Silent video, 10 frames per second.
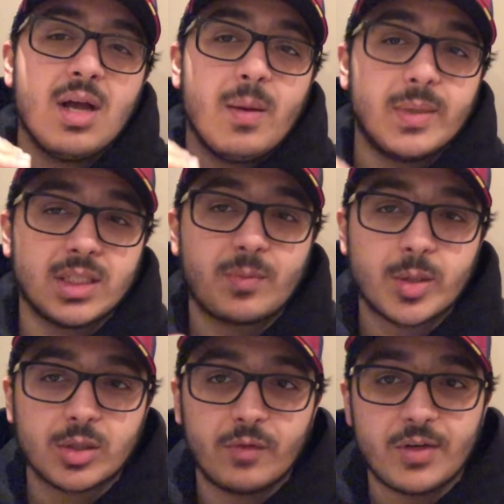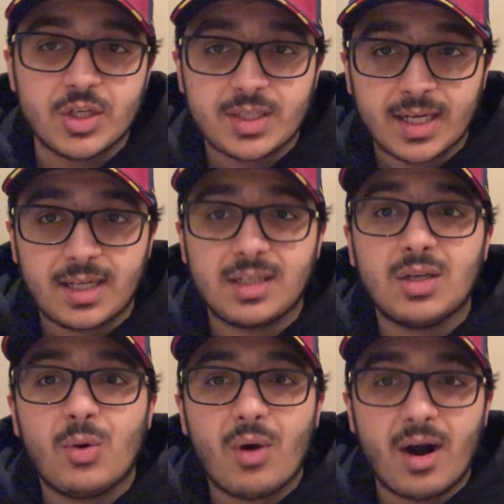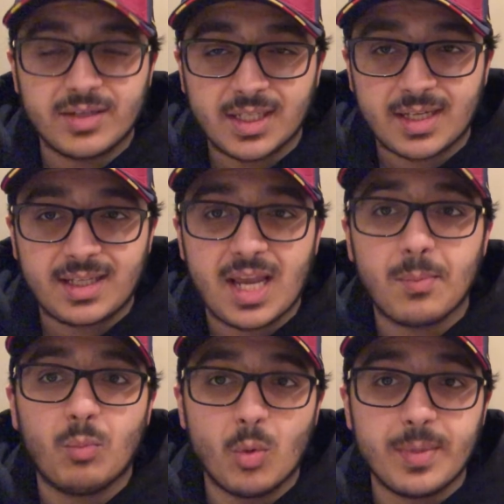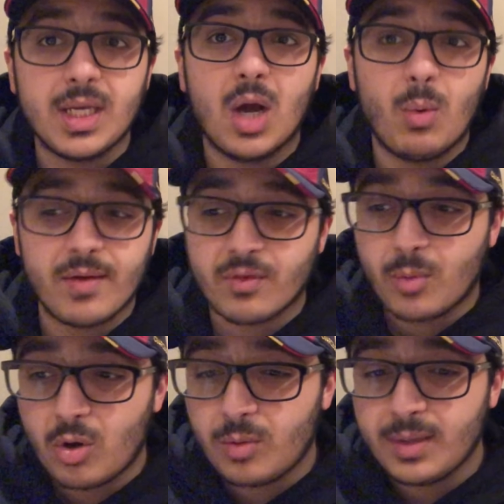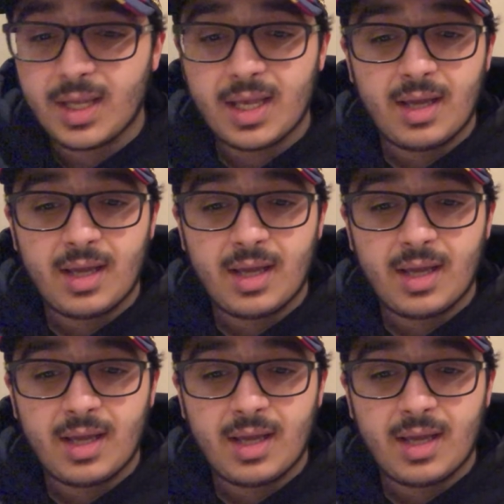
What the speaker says: But since Barcelona finished second, our second game will be away from home.